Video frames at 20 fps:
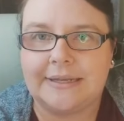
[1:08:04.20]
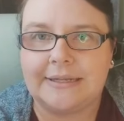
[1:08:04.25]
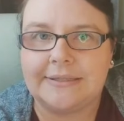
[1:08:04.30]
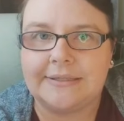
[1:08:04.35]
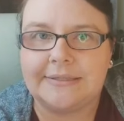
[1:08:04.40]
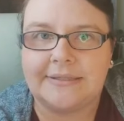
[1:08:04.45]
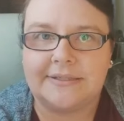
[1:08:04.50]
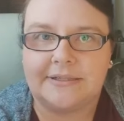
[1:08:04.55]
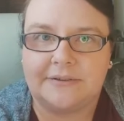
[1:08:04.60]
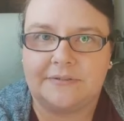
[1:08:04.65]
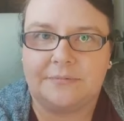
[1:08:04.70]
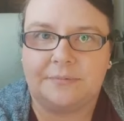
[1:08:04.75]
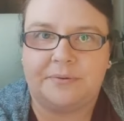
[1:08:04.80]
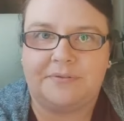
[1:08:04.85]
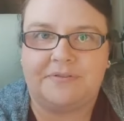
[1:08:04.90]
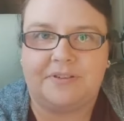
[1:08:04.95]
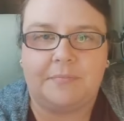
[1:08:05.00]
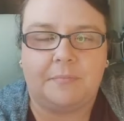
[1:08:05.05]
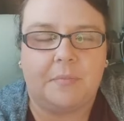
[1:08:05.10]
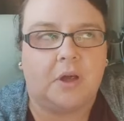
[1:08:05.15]
and stuff
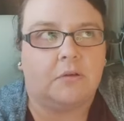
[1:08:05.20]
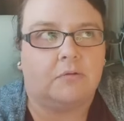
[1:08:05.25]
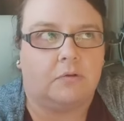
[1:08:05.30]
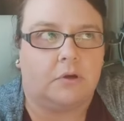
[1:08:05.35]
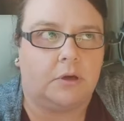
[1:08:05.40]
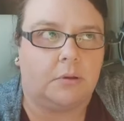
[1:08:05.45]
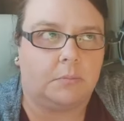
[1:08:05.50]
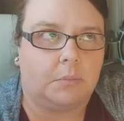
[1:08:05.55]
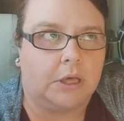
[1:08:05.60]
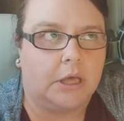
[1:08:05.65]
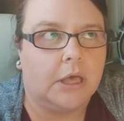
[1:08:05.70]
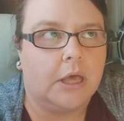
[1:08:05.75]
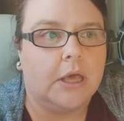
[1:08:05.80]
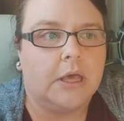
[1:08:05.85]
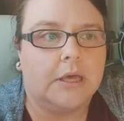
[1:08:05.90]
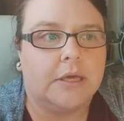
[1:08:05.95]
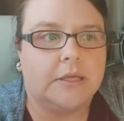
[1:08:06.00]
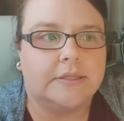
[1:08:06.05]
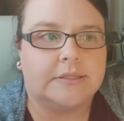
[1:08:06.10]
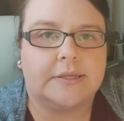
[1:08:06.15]
within my group.
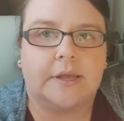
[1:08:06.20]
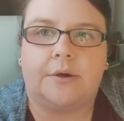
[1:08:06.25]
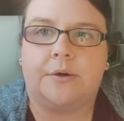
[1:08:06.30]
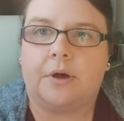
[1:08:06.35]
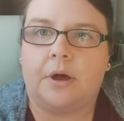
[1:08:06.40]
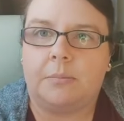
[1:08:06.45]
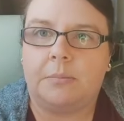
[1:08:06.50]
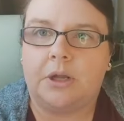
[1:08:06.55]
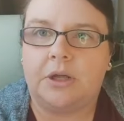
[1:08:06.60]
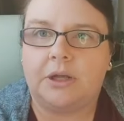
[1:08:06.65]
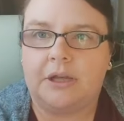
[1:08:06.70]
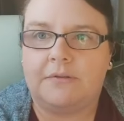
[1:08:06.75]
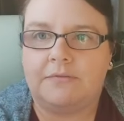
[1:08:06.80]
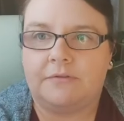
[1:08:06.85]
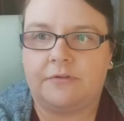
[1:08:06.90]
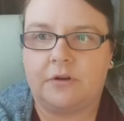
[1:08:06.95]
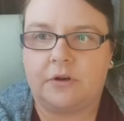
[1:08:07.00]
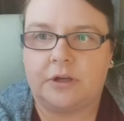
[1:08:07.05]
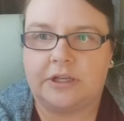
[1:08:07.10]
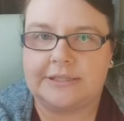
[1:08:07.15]
So I'm looking
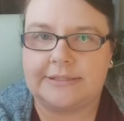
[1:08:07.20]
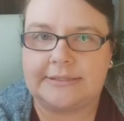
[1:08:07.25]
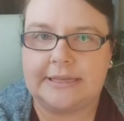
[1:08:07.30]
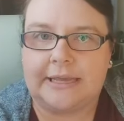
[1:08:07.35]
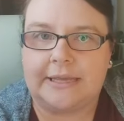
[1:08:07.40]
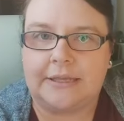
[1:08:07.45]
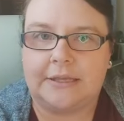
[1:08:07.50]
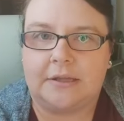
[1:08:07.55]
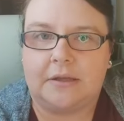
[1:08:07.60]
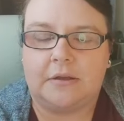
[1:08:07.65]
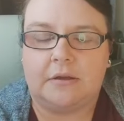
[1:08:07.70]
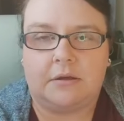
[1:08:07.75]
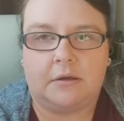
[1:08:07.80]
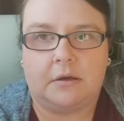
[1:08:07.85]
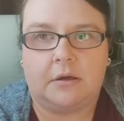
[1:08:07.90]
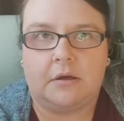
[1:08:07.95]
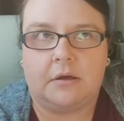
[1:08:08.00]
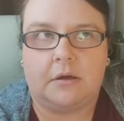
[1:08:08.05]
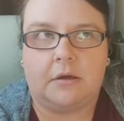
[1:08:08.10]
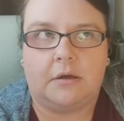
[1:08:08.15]
for a
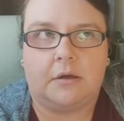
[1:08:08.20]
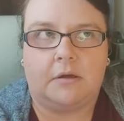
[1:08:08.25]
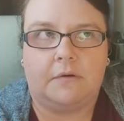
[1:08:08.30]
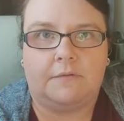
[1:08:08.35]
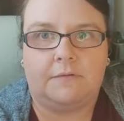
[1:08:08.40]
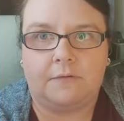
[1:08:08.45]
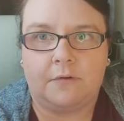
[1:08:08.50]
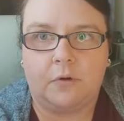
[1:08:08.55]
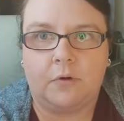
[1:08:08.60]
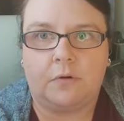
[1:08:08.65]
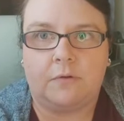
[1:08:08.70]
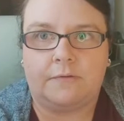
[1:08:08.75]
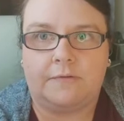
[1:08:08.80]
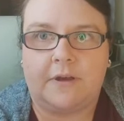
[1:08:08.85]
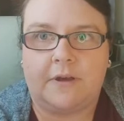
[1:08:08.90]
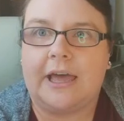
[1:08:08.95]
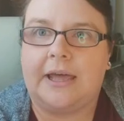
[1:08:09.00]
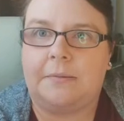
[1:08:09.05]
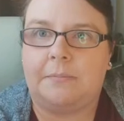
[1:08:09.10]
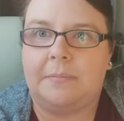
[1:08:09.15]
4th
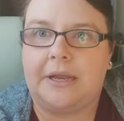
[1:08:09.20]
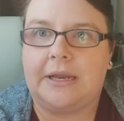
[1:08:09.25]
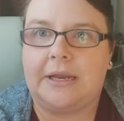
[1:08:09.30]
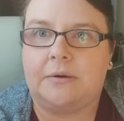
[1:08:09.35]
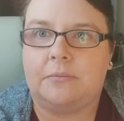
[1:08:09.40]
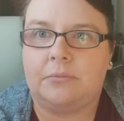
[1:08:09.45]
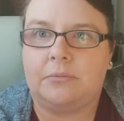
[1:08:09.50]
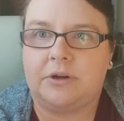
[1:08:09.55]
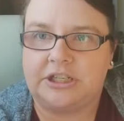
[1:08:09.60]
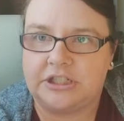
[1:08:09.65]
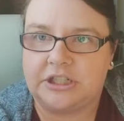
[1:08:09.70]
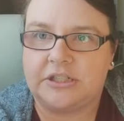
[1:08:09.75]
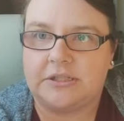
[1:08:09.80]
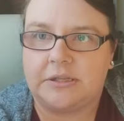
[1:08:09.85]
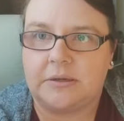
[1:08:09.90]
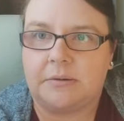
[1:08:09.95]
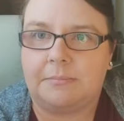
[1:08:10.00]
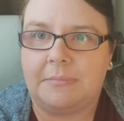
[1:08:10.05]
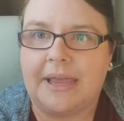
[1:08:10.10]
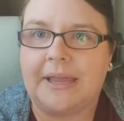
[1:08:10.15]
admin, which is
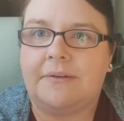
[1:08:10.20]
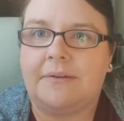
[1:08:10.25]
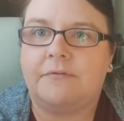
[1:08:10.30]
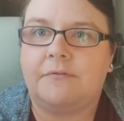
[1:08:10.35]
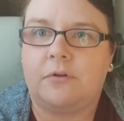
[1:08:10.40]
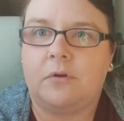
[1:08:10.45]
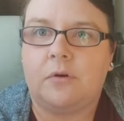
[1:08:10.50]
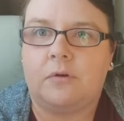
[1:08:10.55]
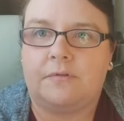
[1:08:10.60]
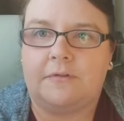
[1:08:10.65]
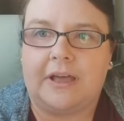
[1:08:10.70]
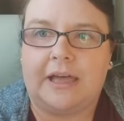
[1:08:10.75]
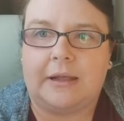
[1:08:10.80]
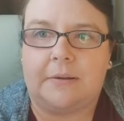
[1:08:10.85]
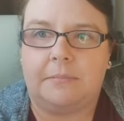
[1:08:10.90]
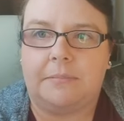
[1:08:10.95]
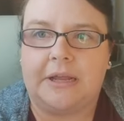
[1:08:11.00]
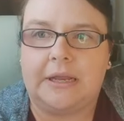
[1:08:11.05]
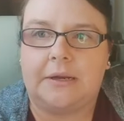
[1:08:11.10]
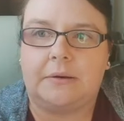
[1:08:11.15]
a main 4th
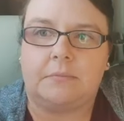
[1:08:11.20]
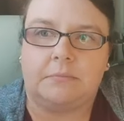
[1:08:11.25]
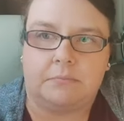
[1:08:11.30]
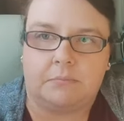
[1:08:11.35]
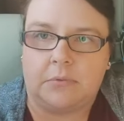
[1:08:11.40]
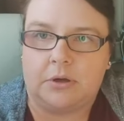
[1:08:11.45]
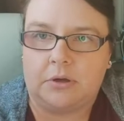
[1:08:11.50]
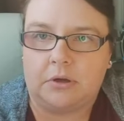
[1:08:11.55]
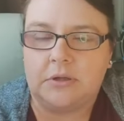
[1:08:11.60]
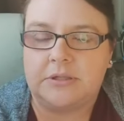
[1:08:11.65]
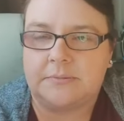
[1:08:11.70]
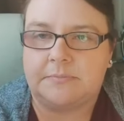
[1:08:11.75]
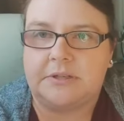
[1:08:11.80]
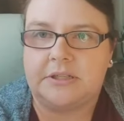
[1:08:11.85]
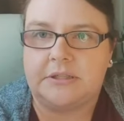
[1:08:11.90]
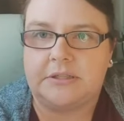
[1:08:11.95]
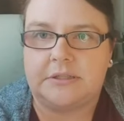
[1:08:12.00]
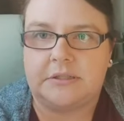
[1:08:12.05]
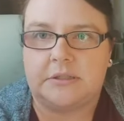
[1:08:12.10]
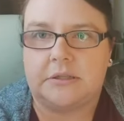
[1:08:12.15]
admin. My
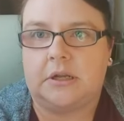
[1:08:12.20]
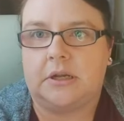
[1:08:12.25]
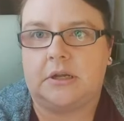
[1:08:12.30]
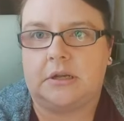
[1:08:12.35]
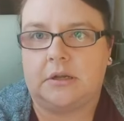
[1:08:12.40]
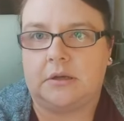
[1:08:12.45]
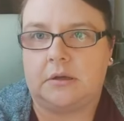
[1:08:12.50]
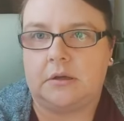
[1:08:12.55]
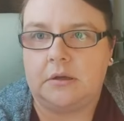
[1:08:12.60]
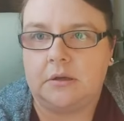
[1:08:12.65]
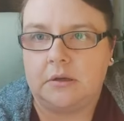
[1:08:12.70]
husband's like